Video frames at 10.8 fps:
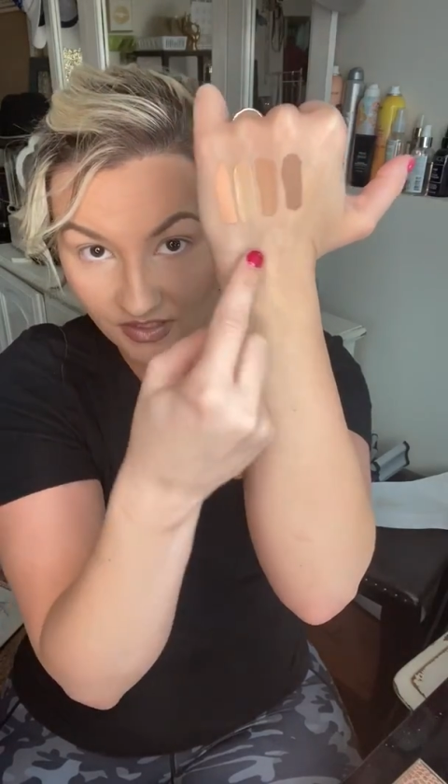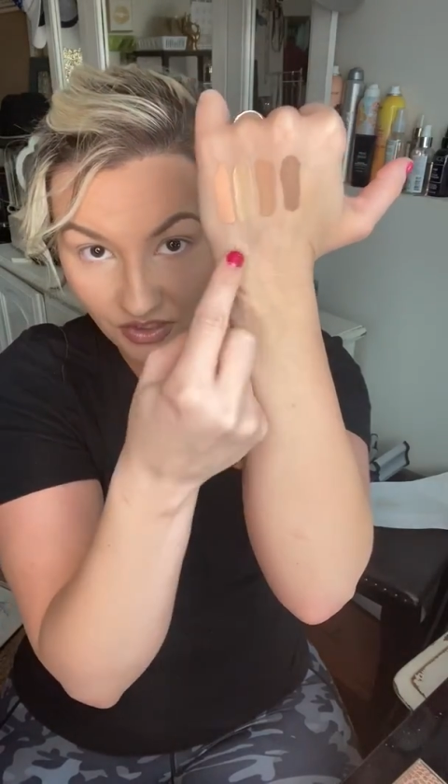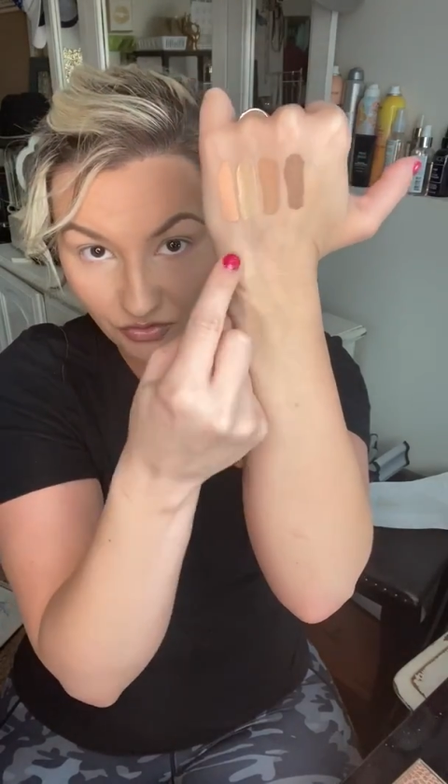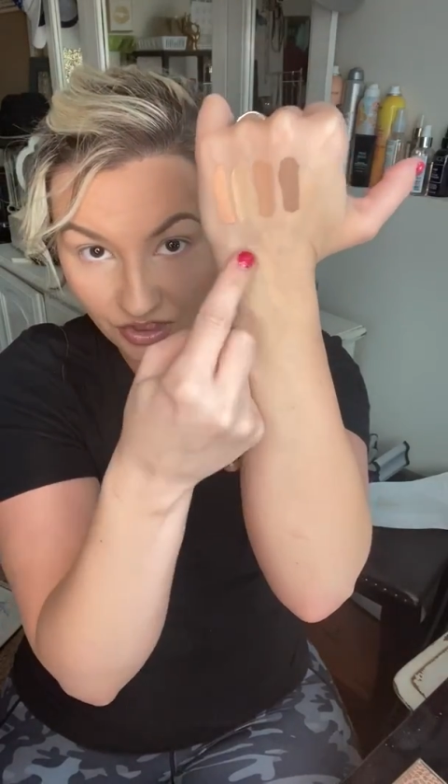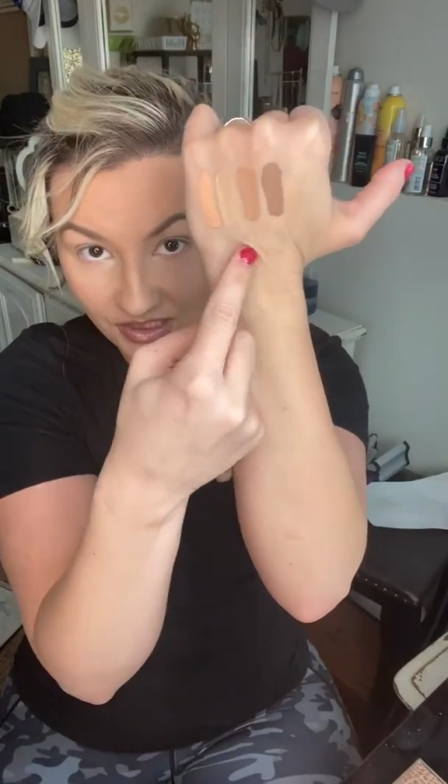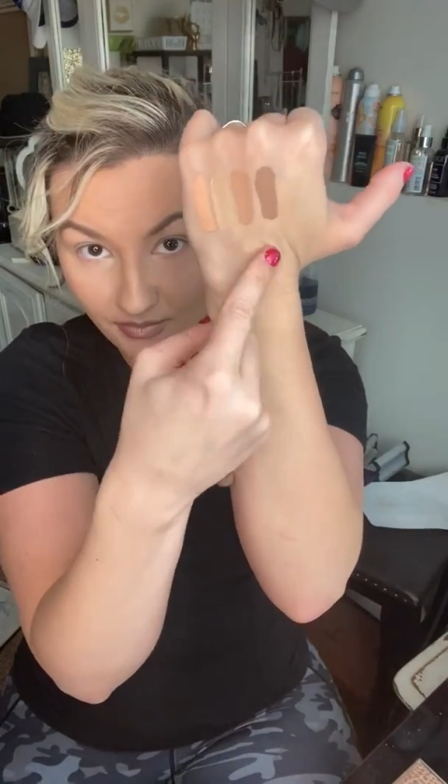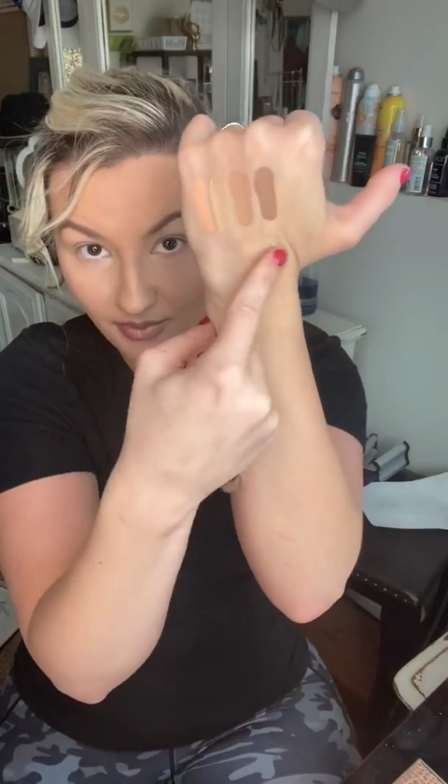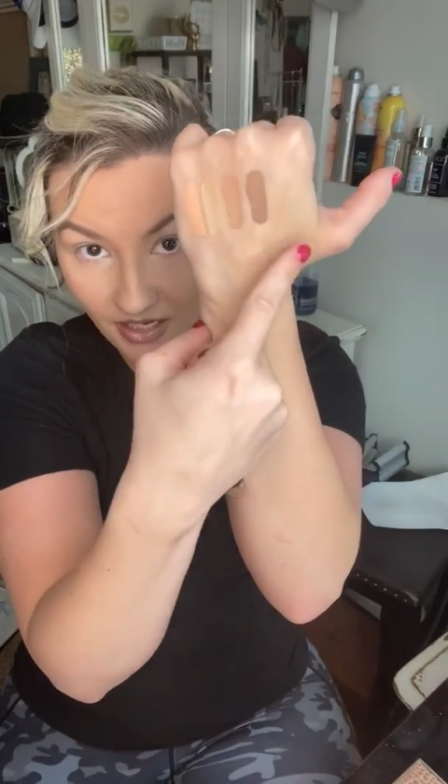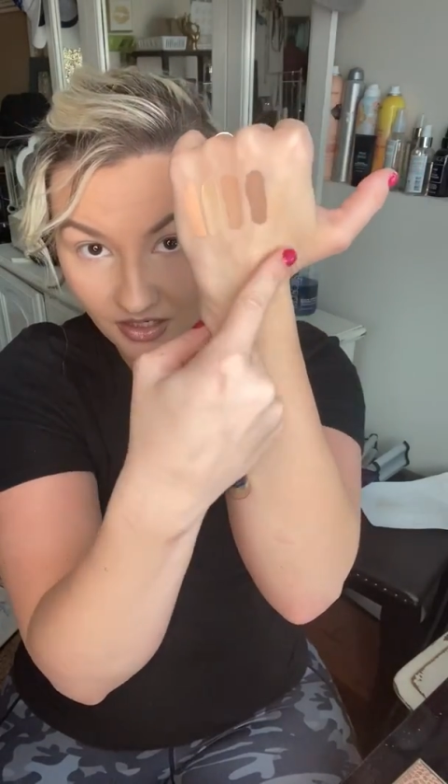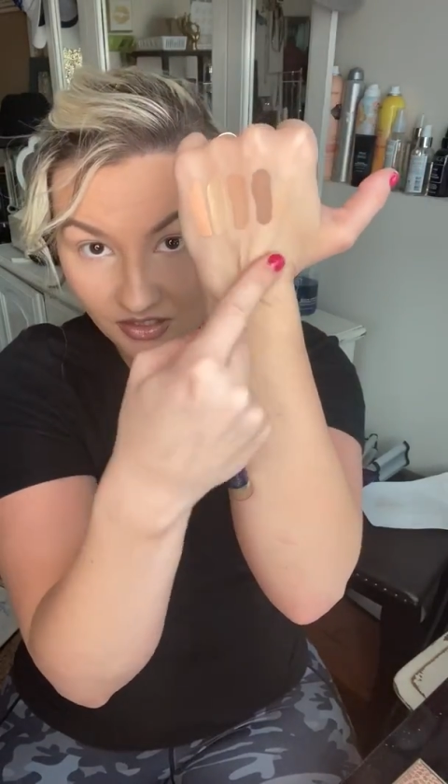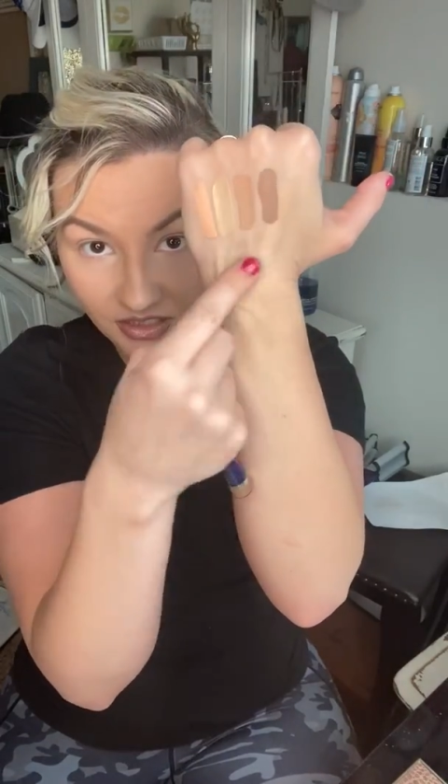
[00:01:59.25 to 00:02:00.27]
So just
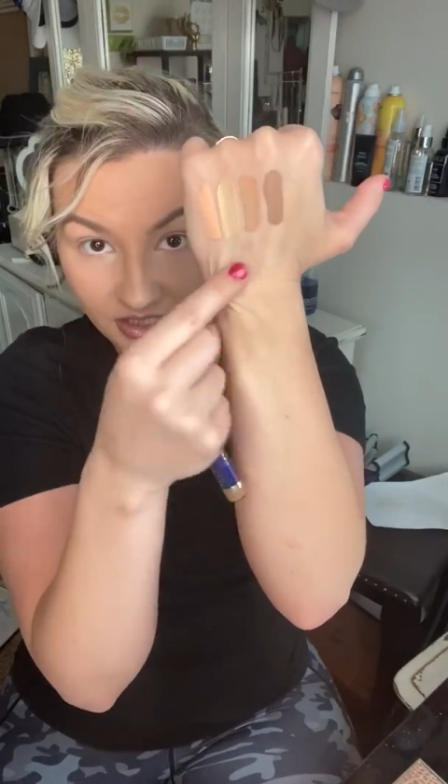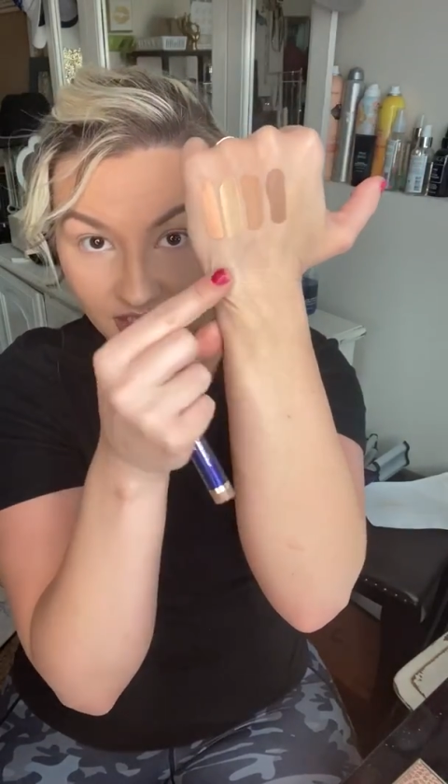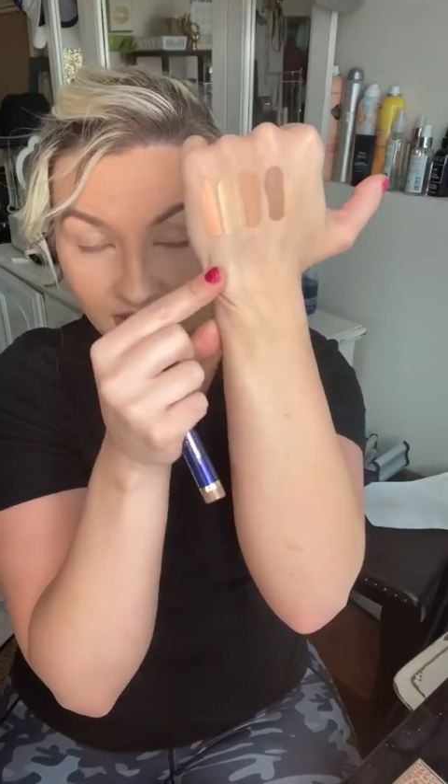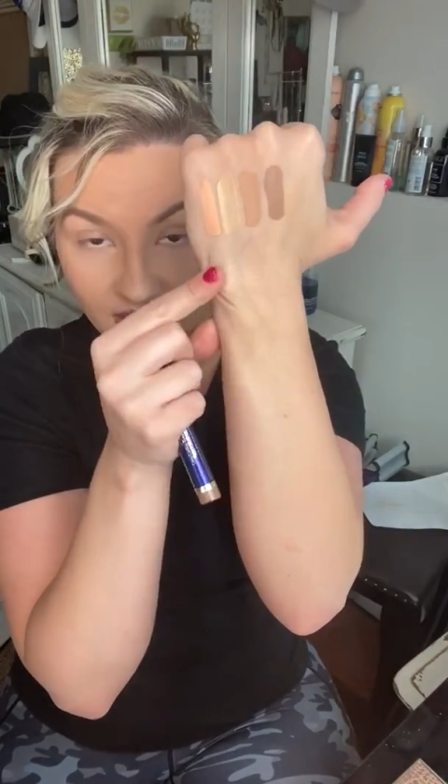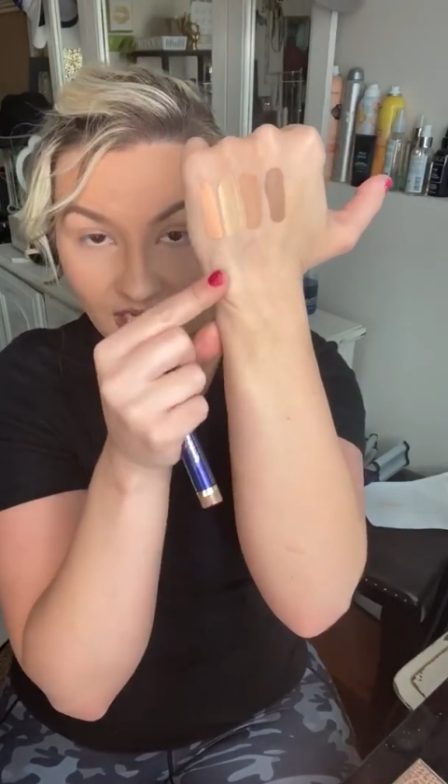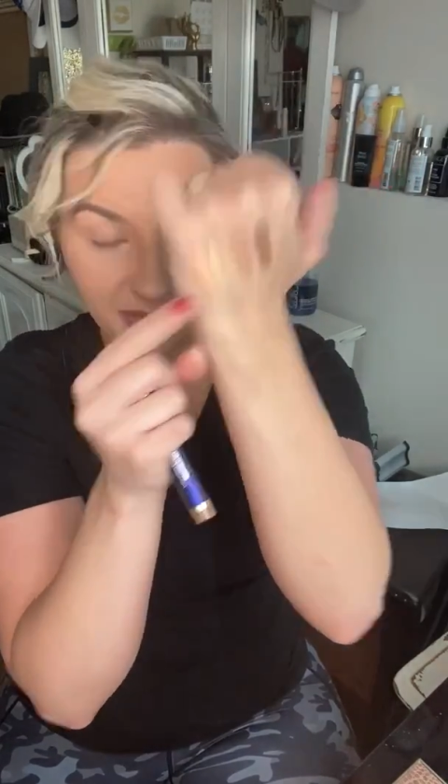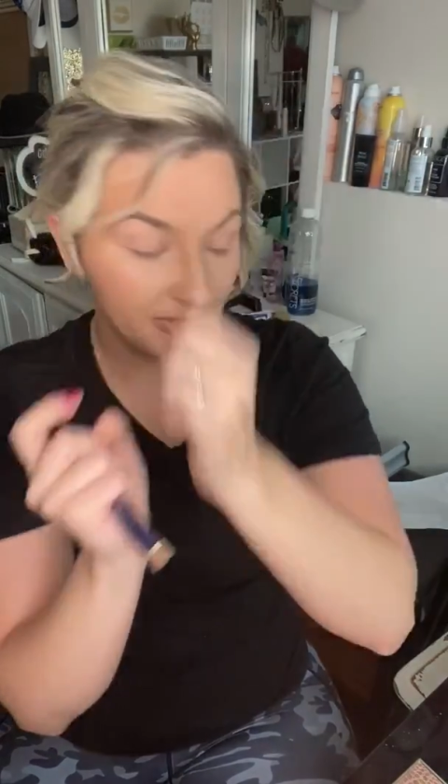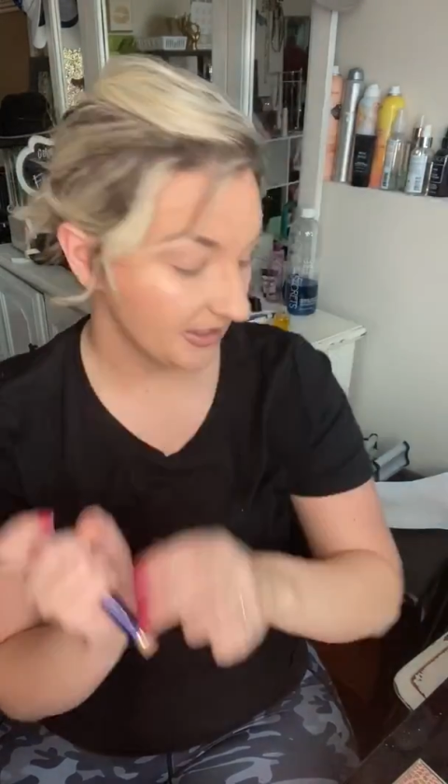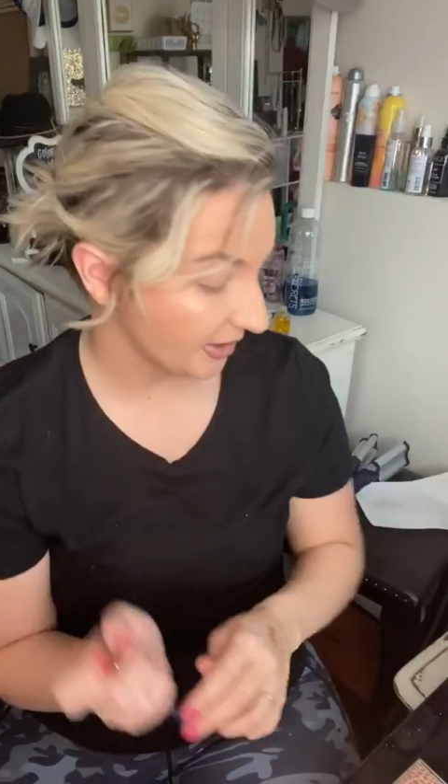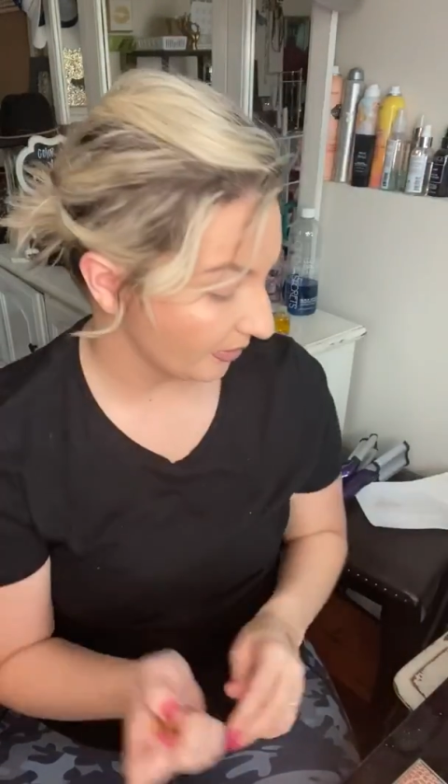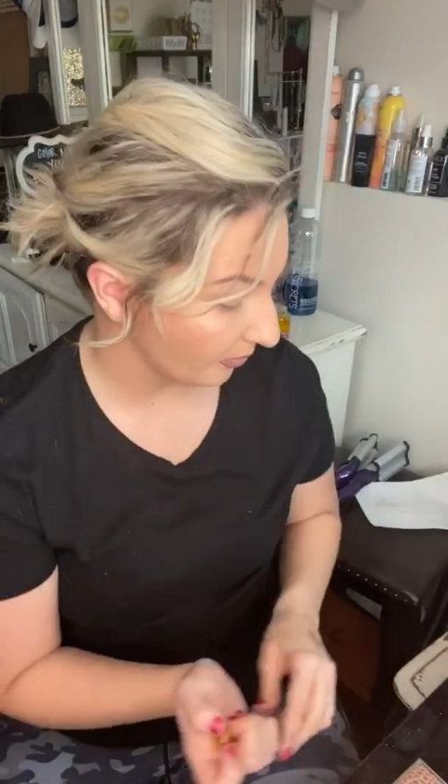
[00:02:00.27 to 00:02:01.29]
depending on your skin type,
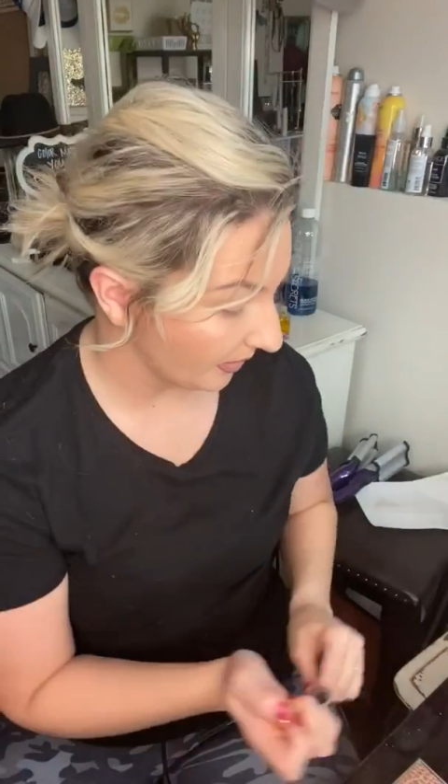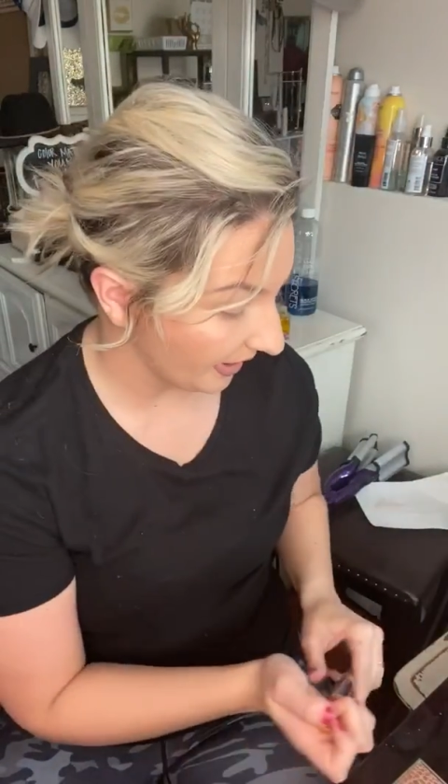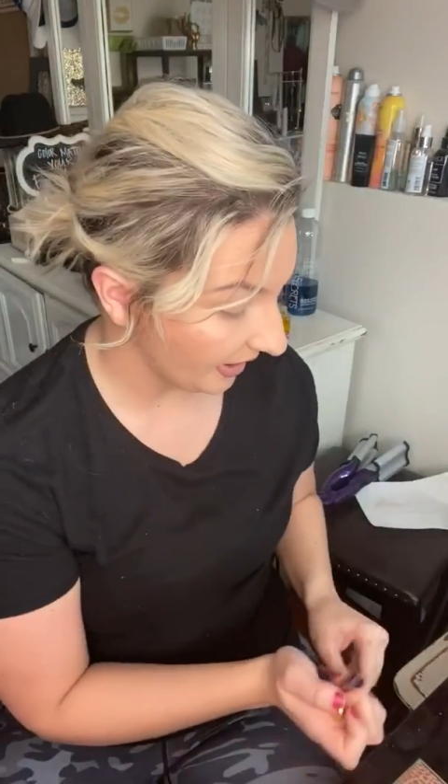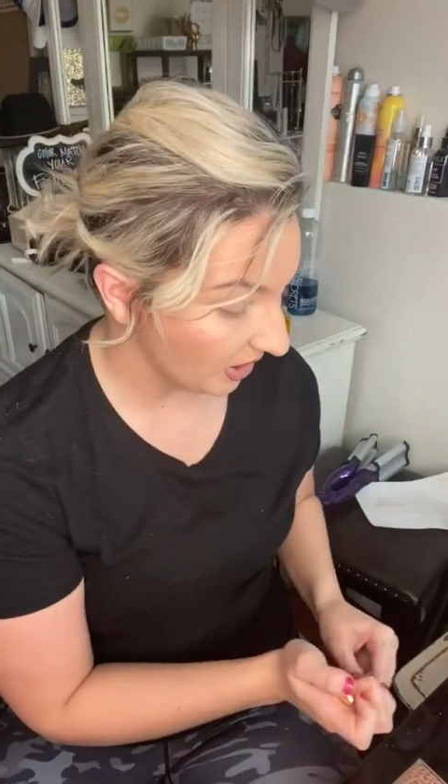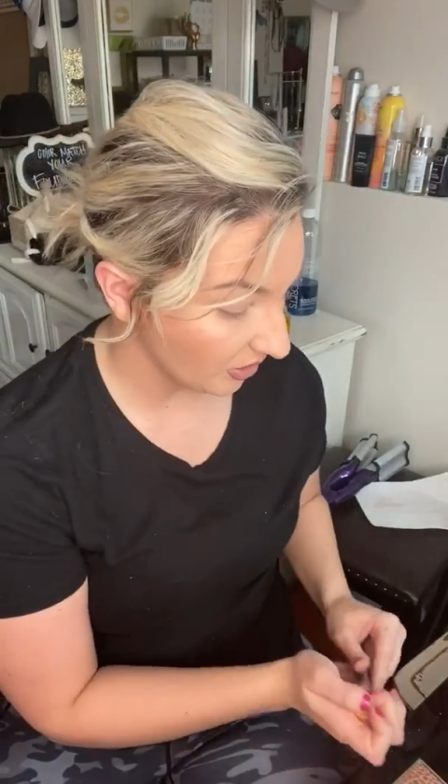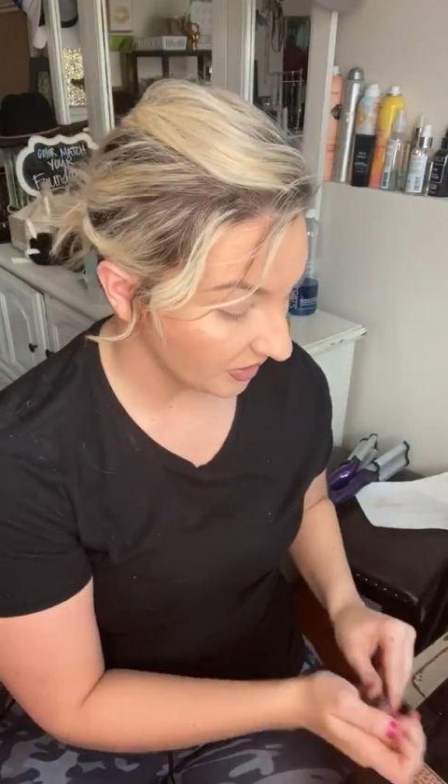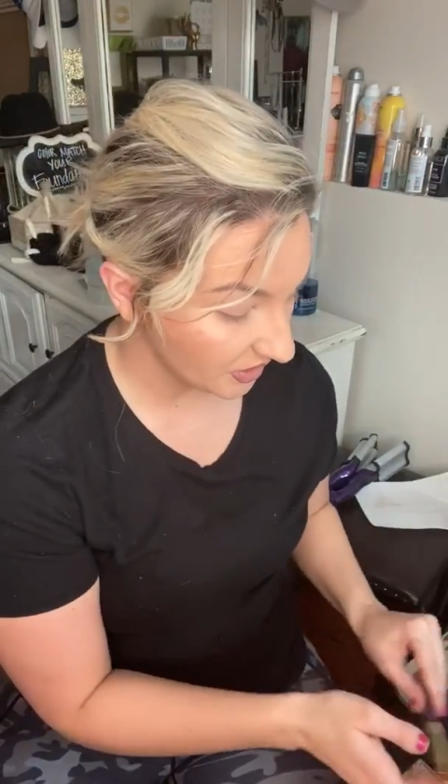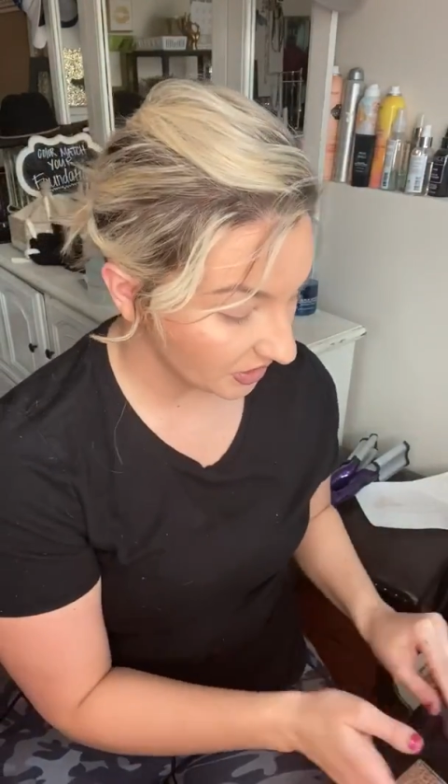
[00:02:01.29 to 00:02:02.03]
these are really good